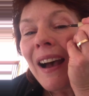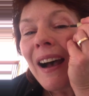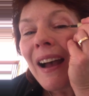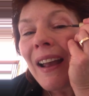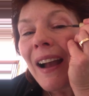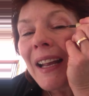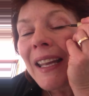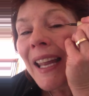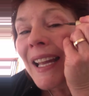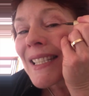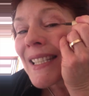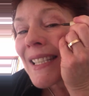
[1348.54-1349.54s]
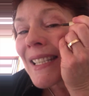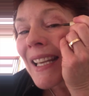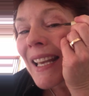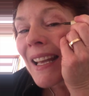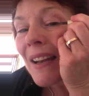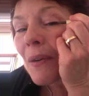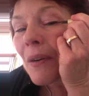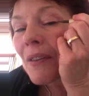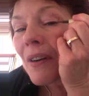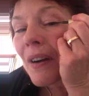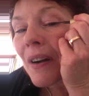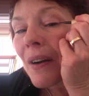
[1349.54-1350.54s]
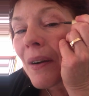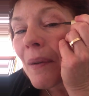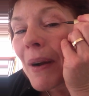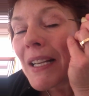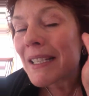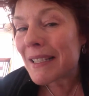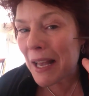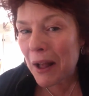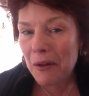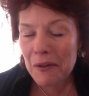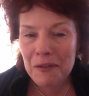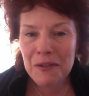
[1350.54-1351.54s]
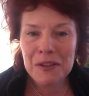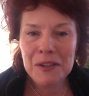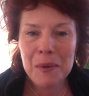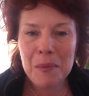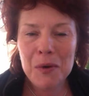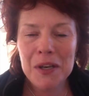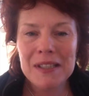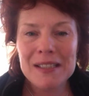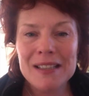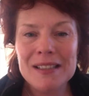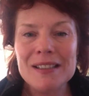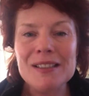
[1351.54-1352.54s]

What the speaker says: I can't see it myself for some reason.